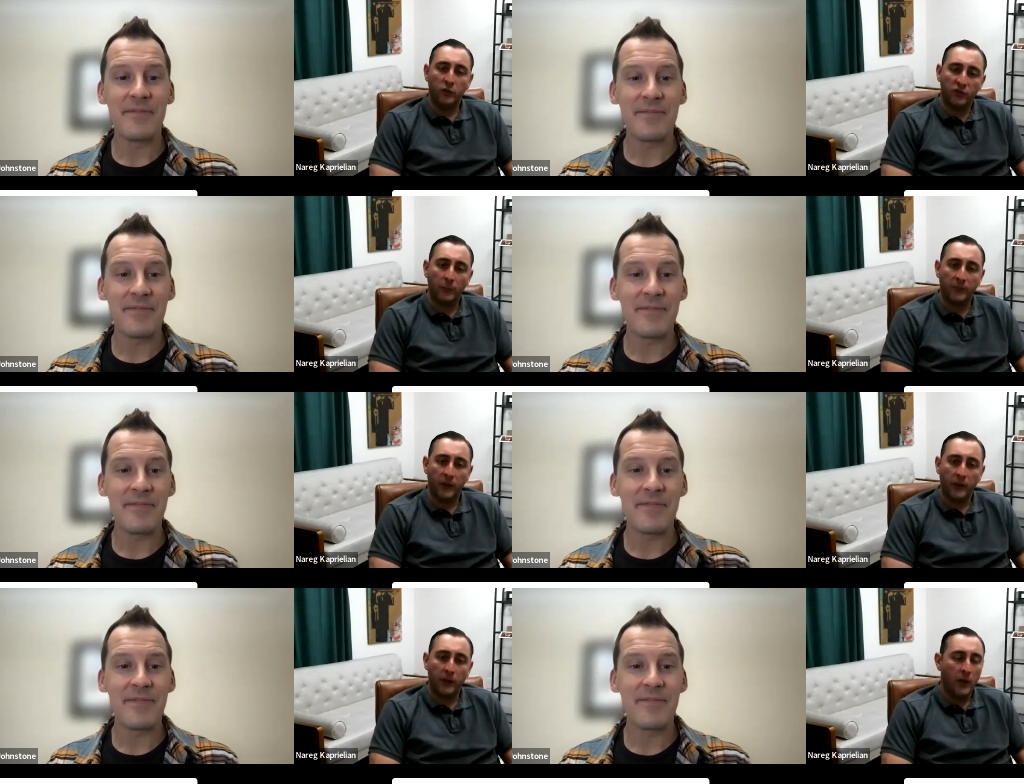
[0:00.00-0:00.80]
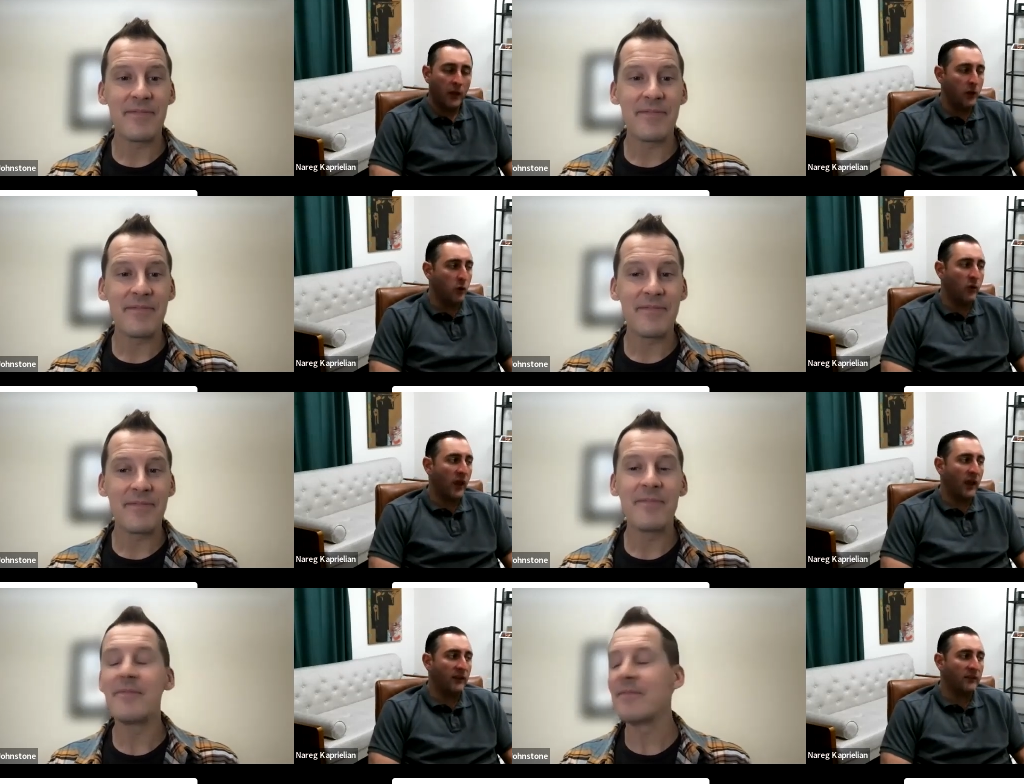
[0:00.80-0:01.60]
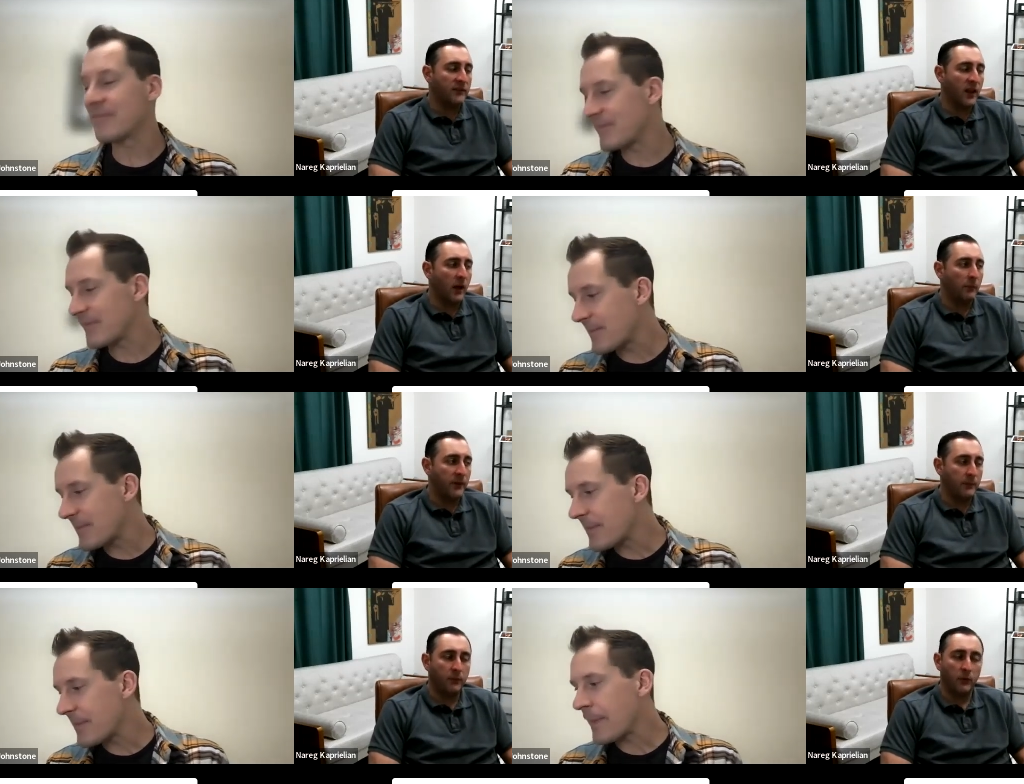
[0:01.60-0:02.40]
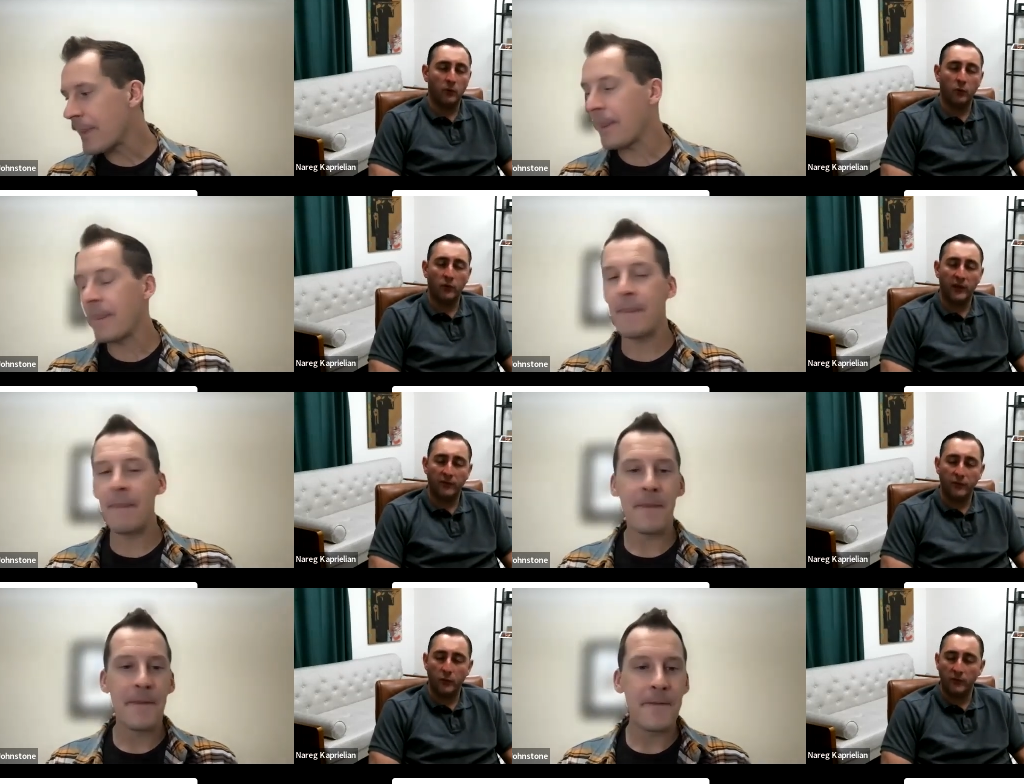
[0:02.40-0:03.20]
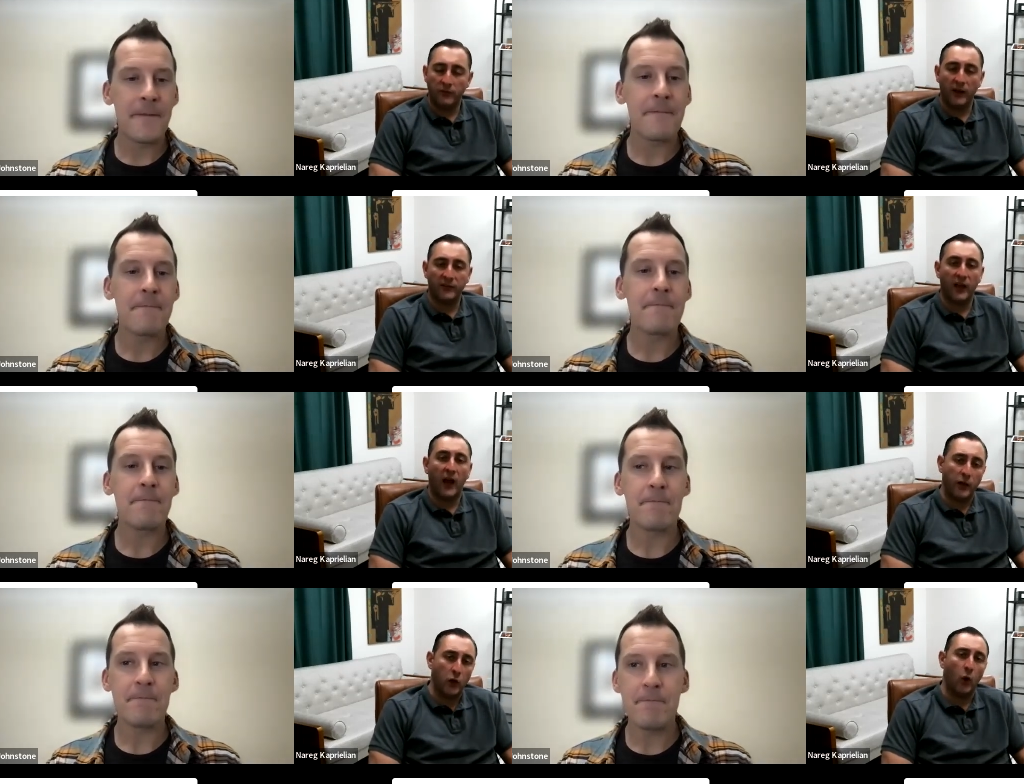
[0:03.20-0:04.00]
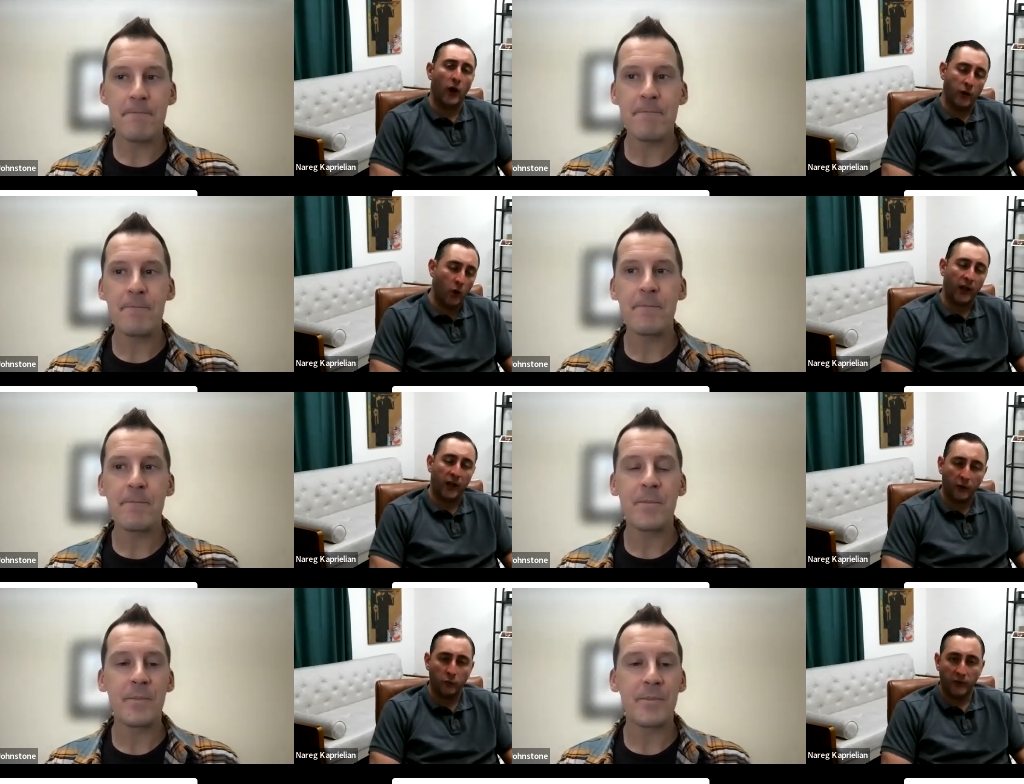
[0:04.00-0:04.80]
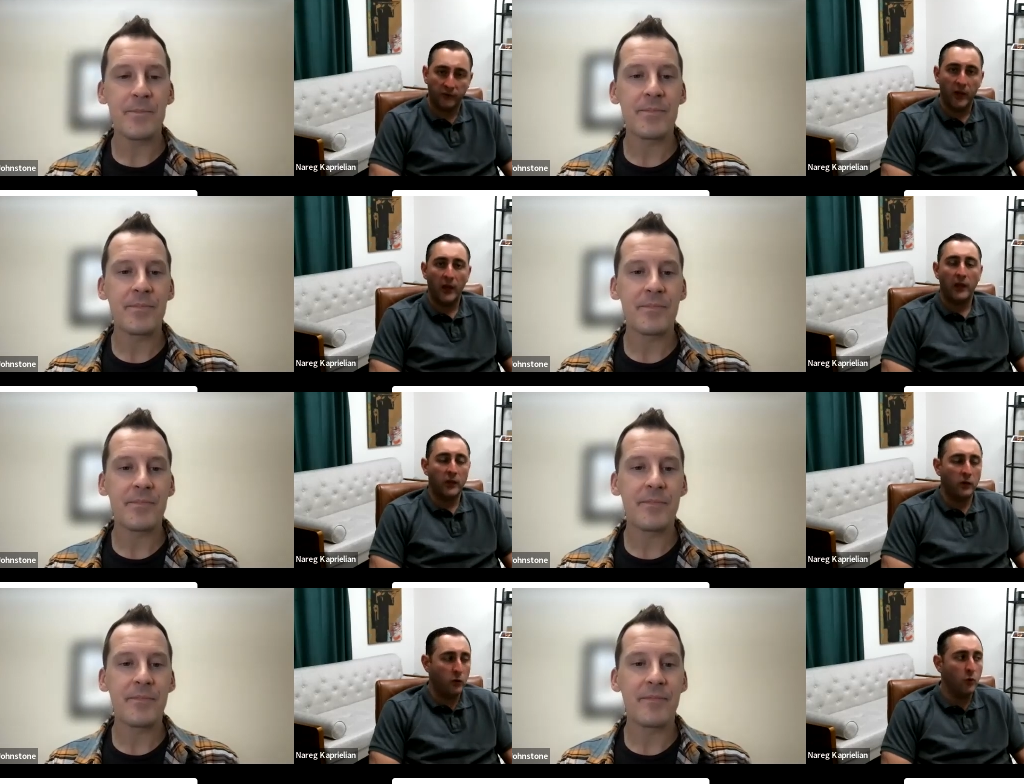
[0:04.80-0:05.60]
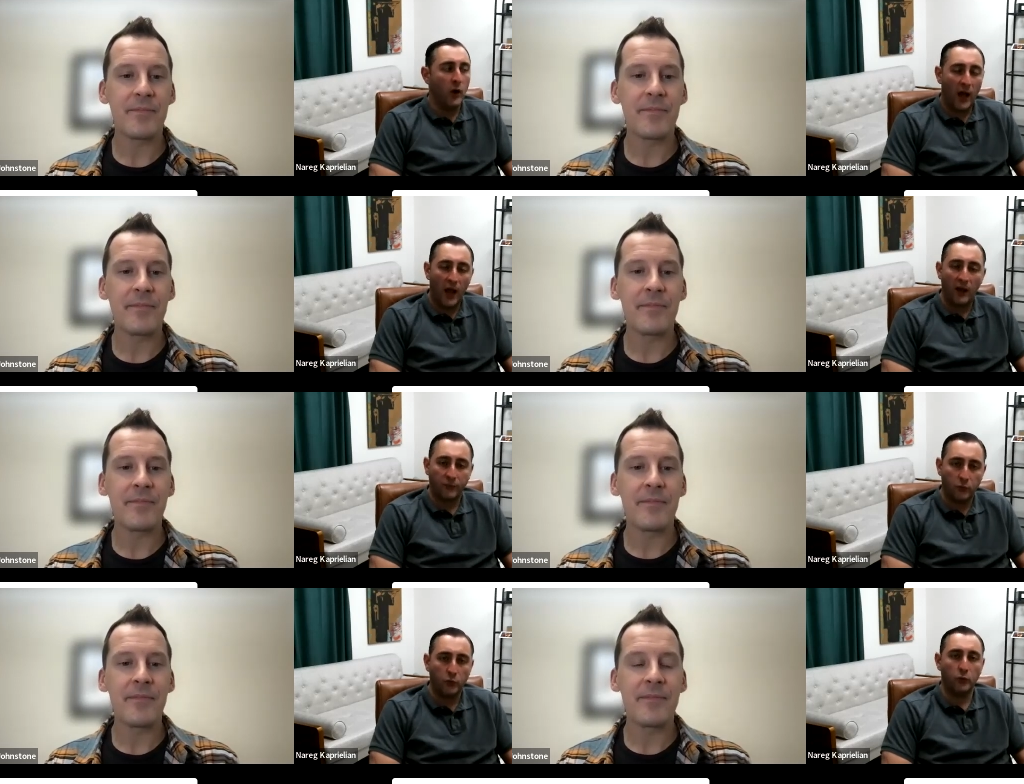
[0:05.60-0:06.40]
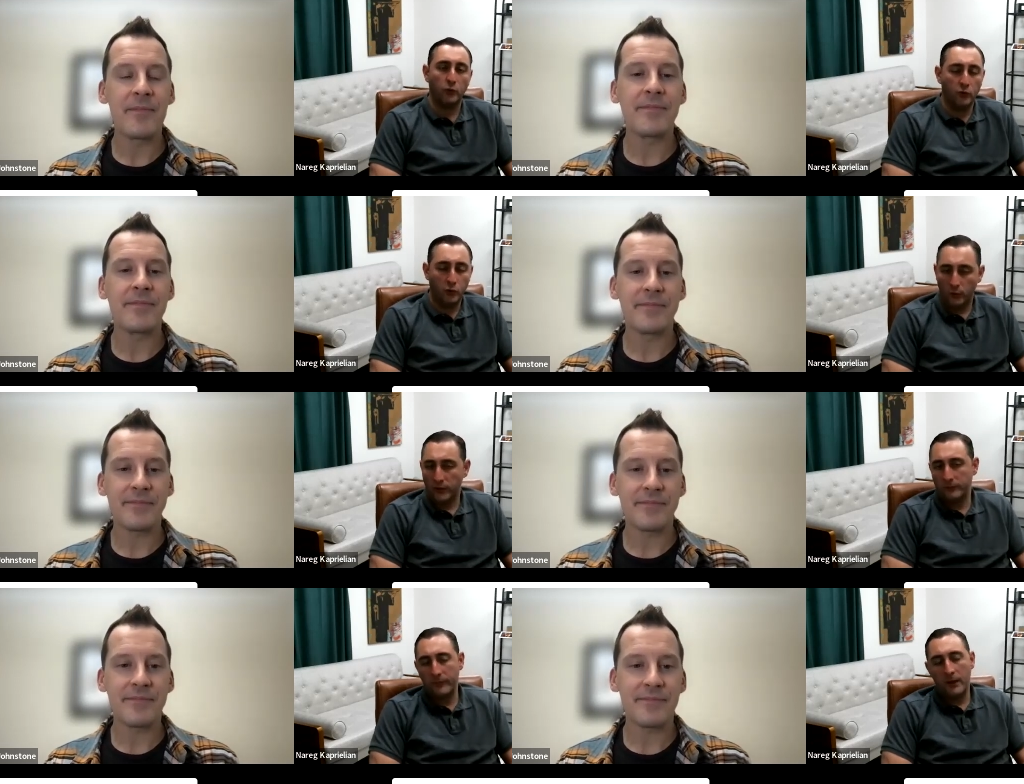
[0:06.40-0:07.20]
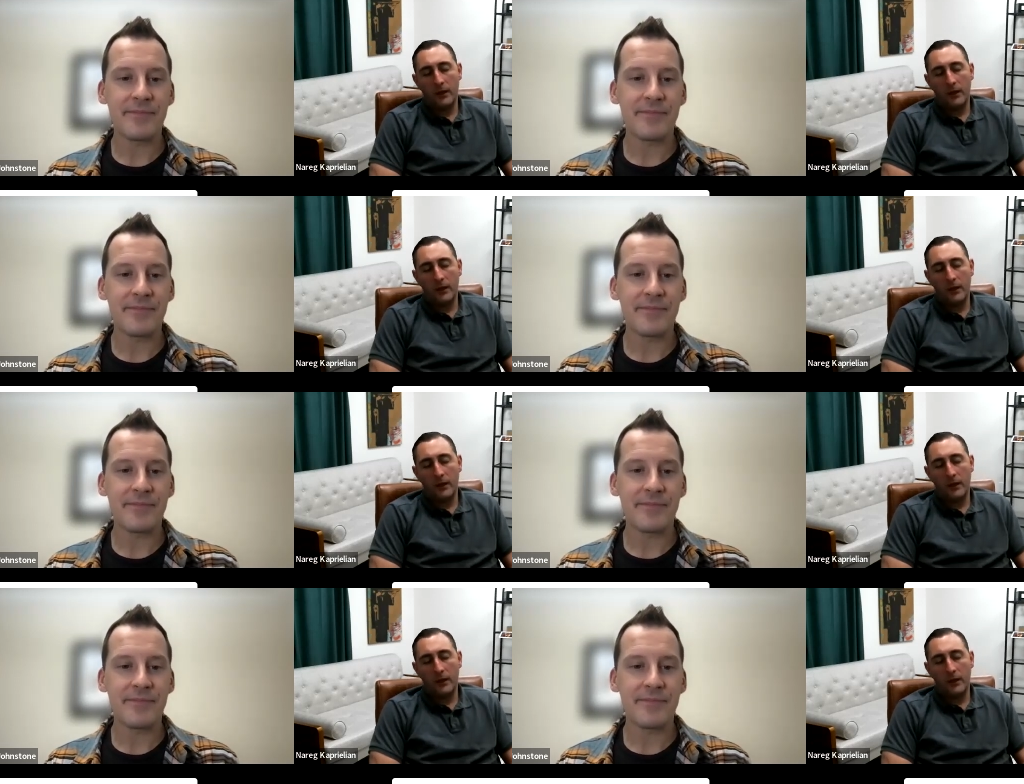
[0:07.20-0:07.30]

Speaker 1: to do something. You can't tell people who give you advice, I know, I know, I got to do this. You have to do it.